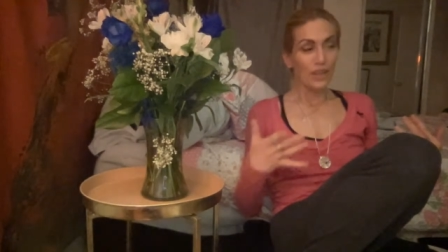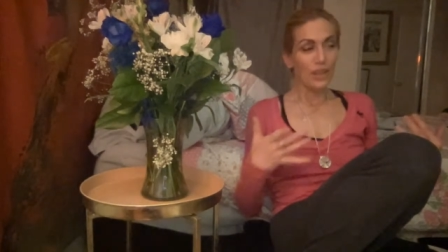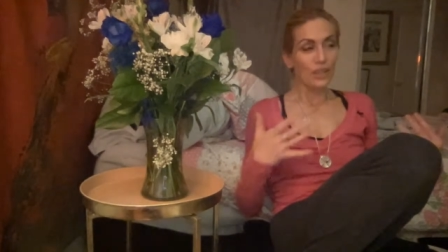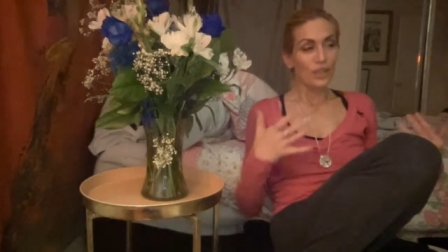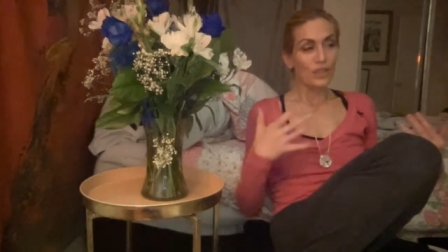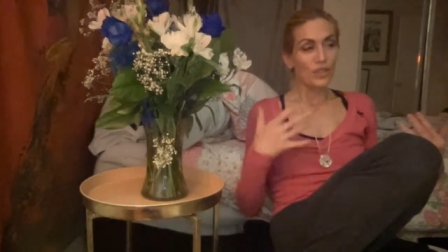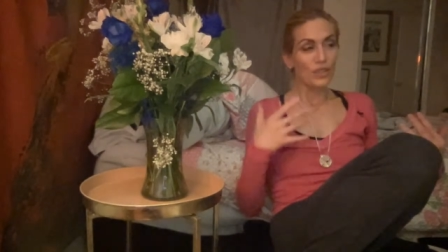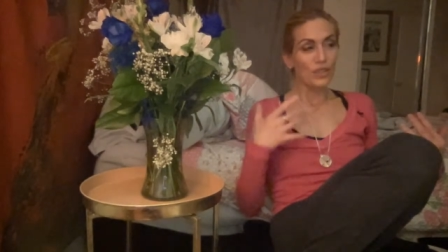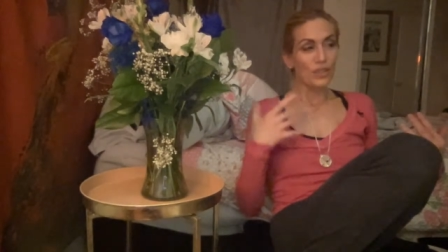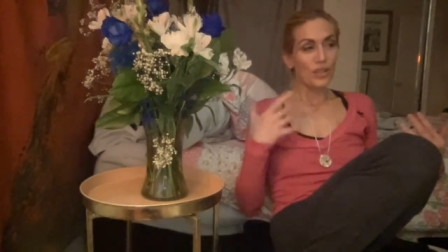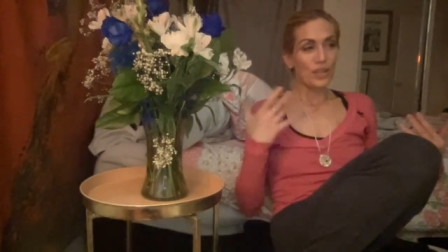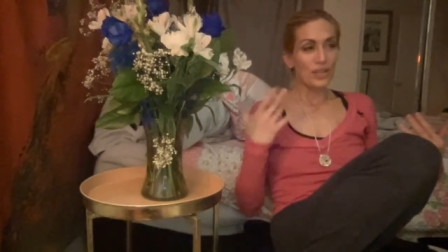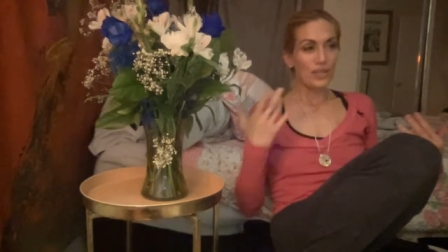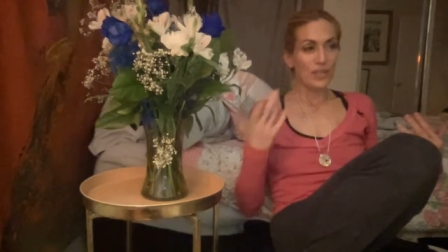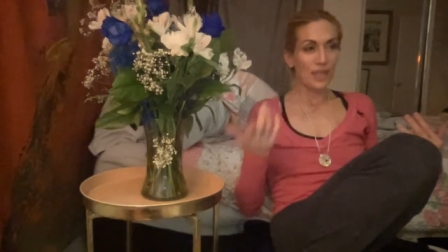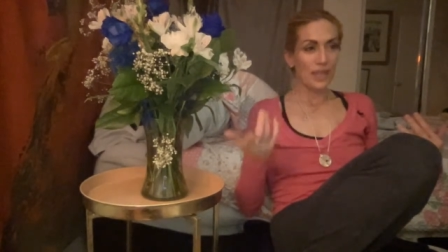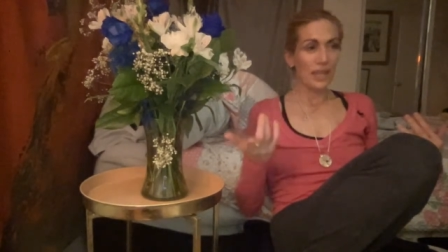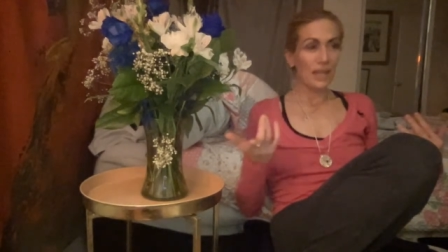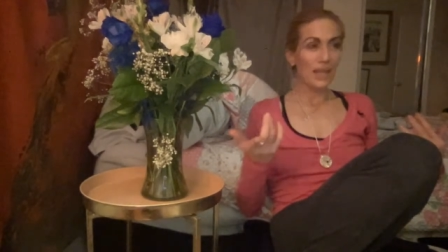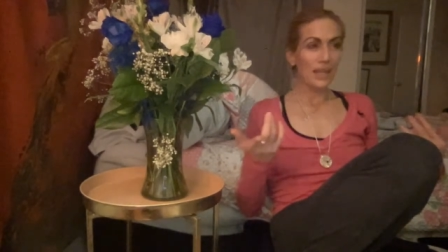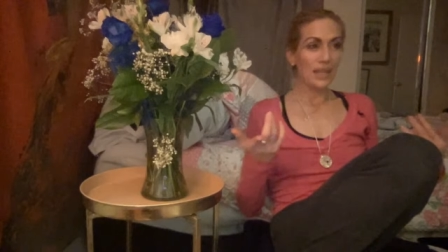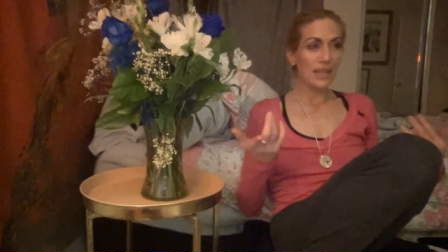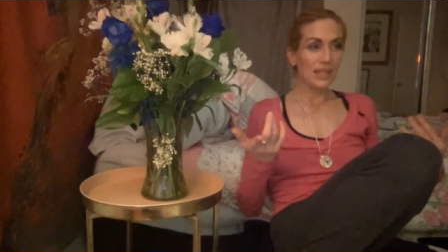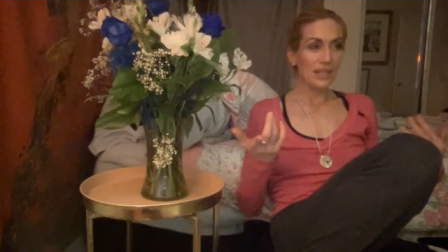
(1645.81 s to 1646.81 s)
So they
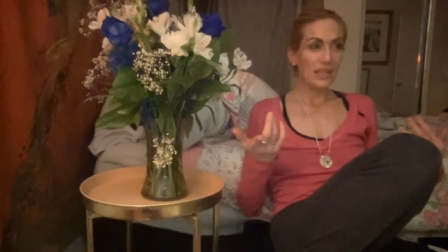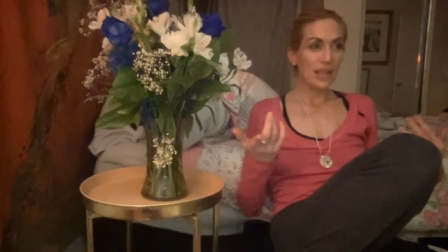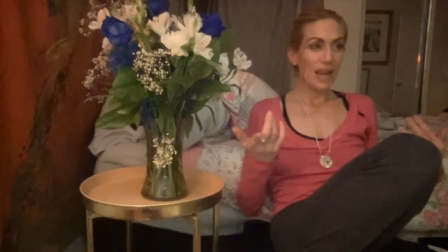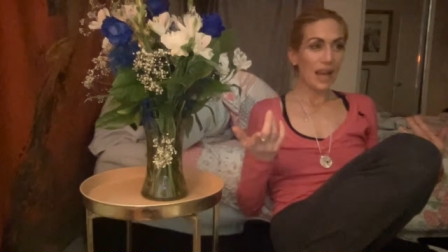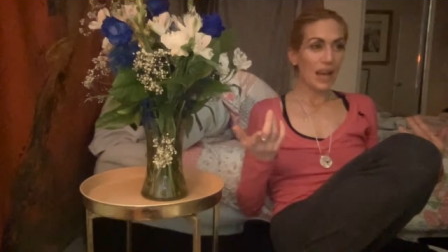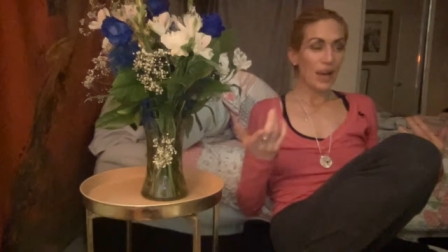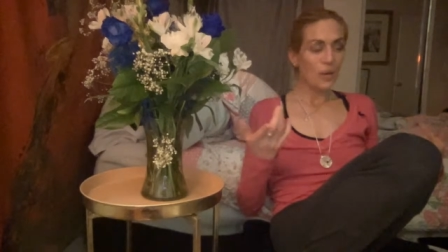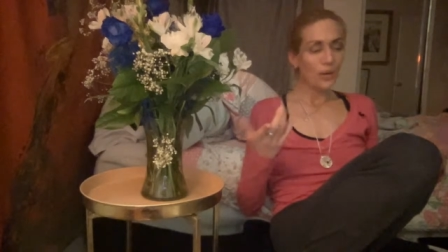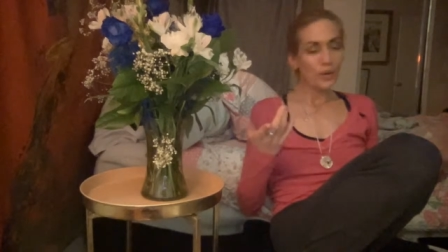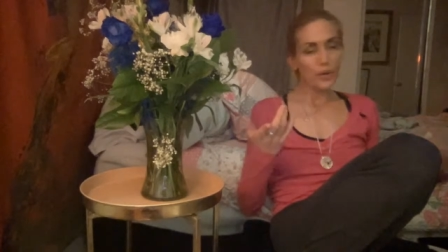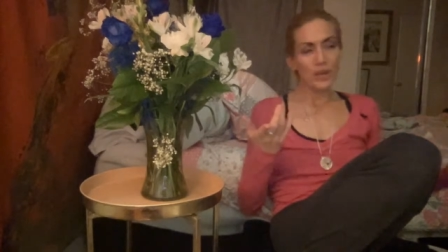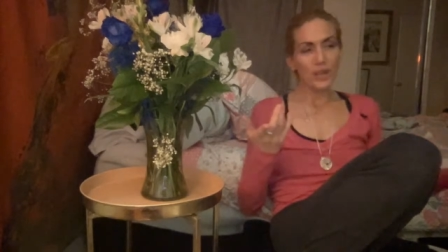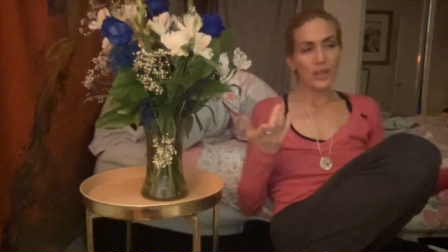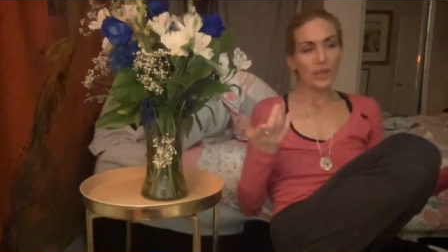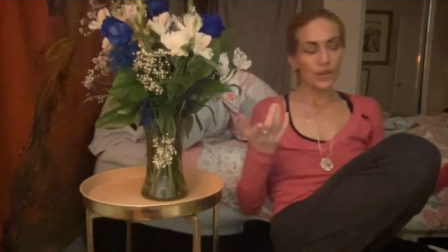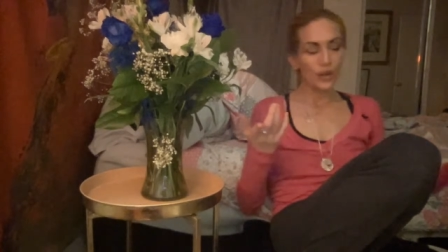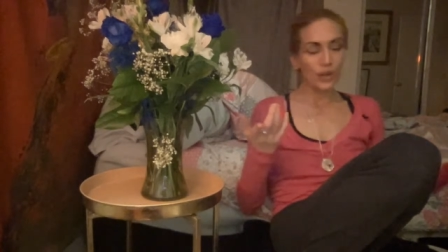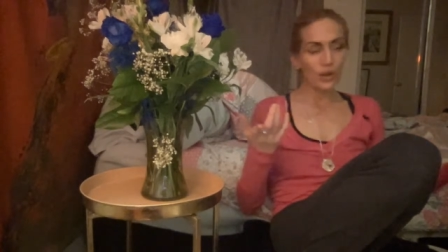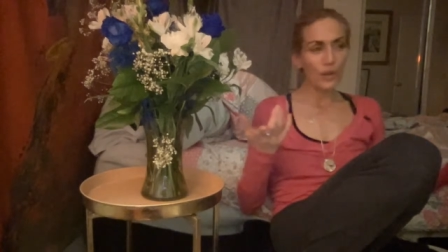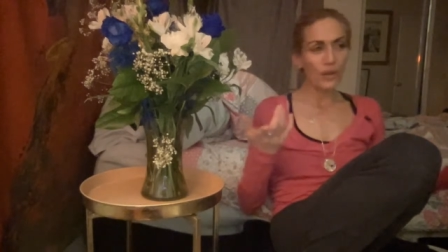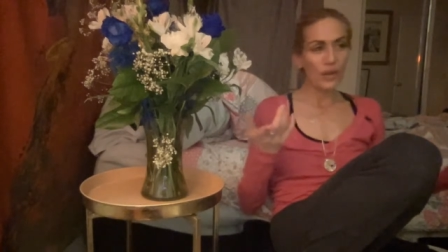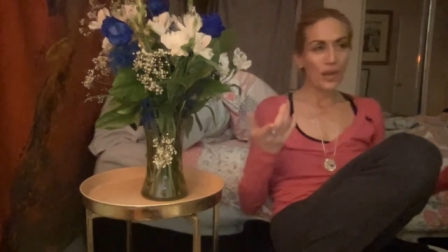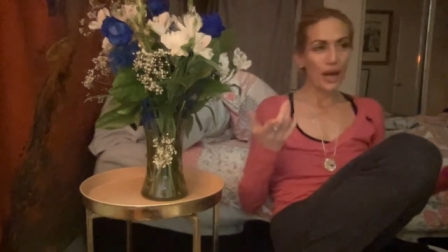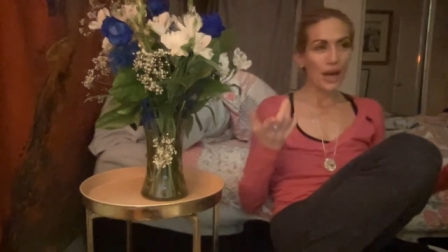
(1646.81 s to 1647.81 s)
take us out. We didn't
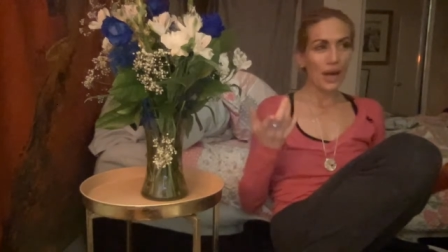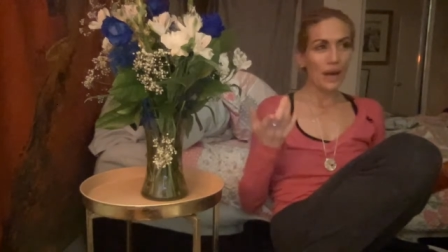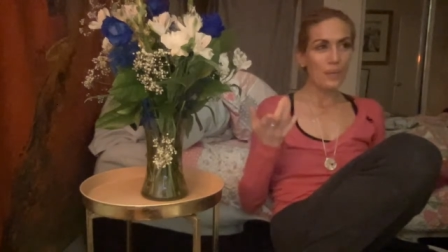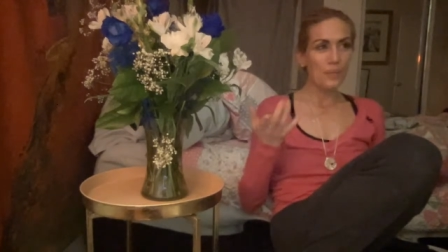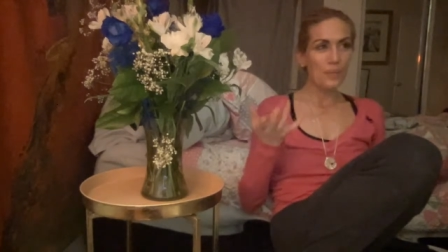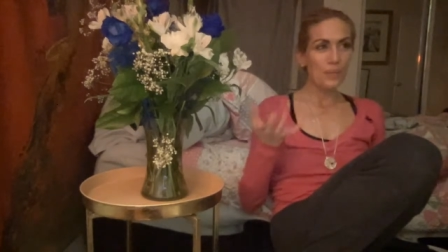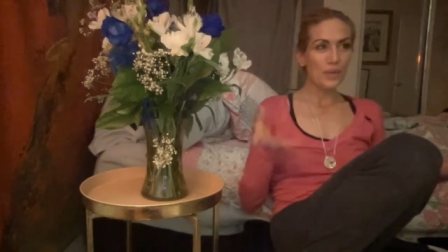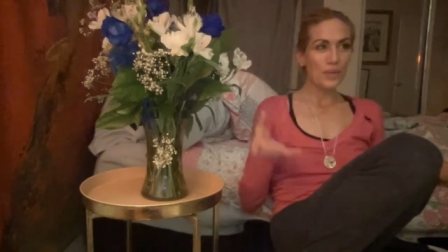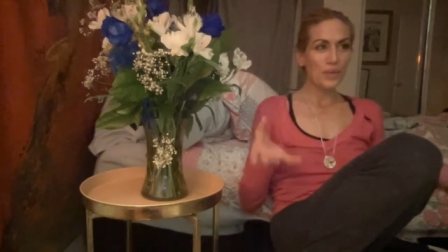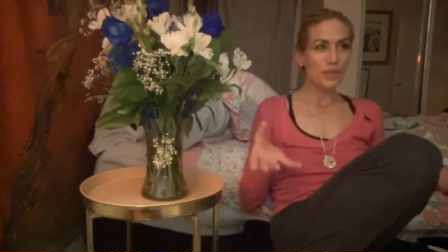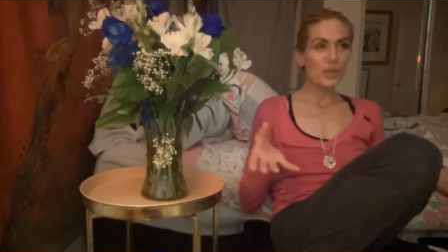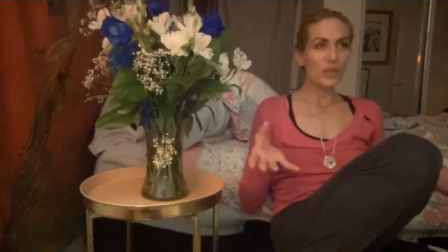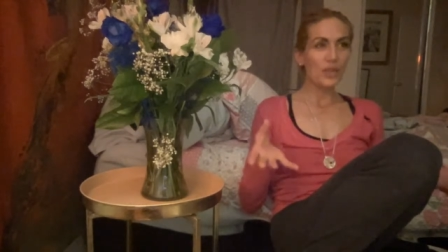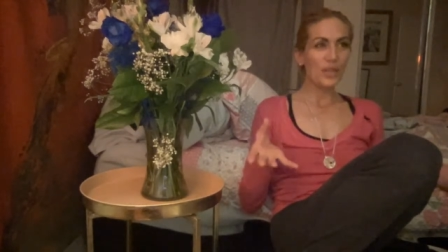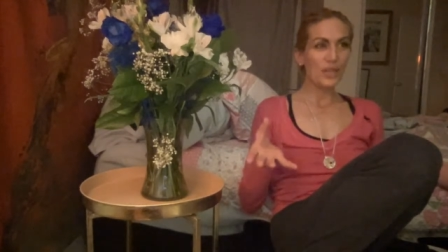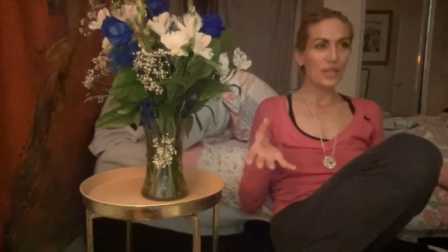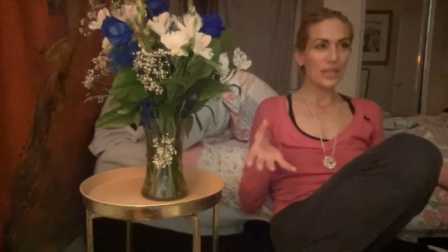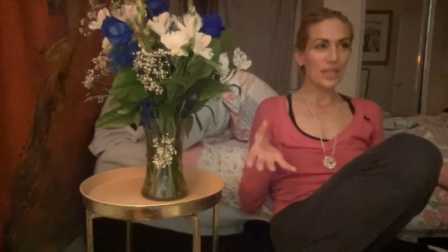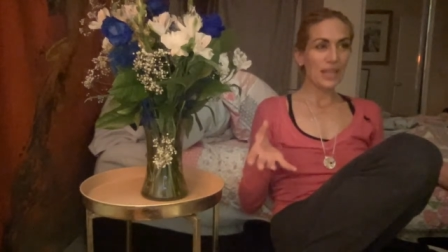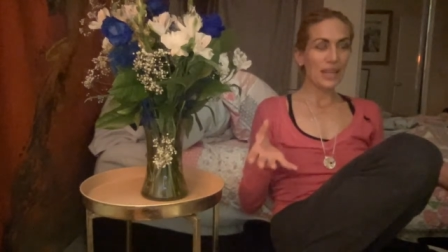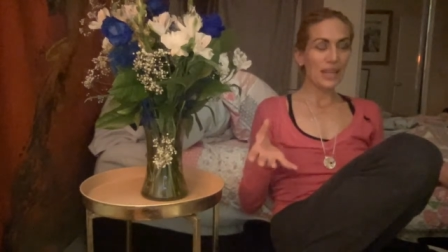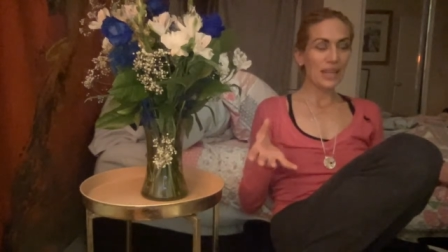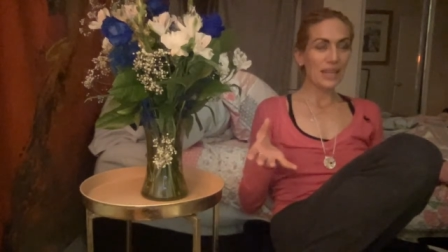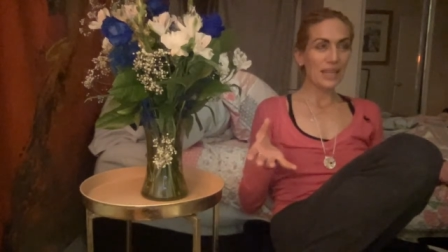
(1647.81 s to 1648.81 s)
know that, but so they
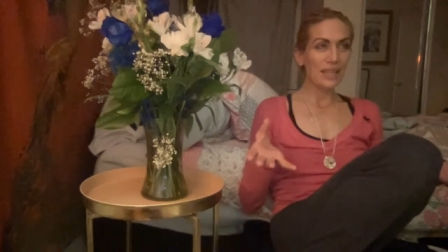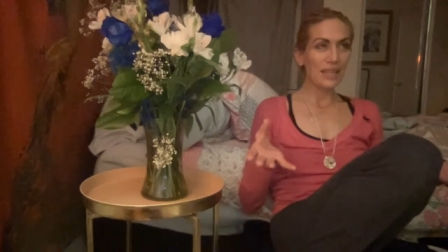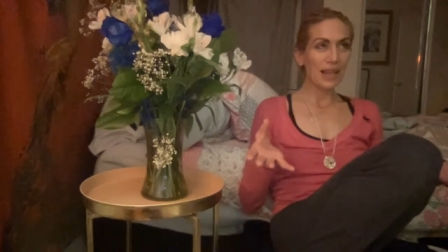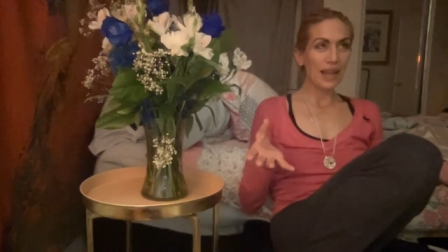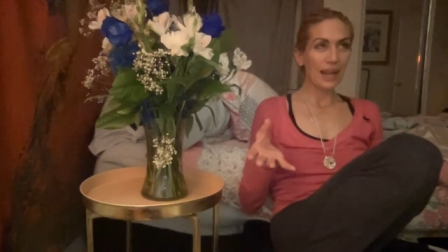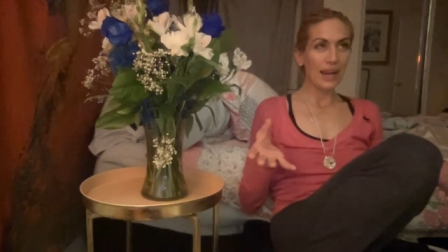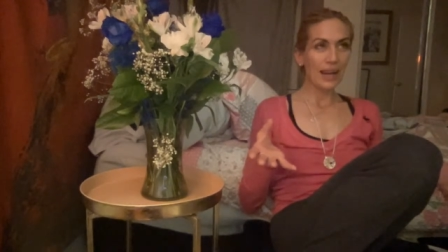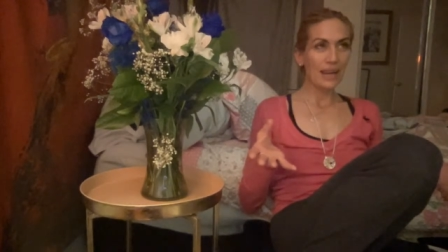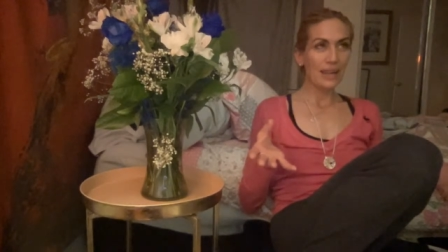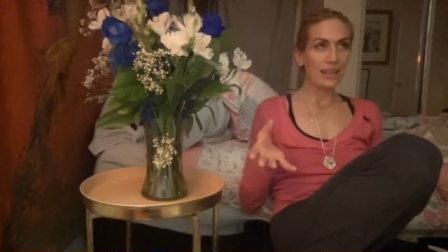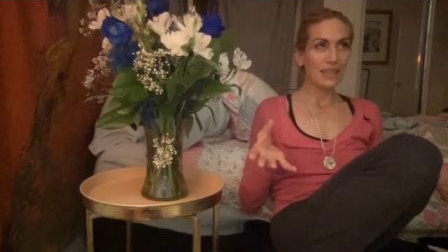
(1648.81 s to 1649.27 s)
take us out.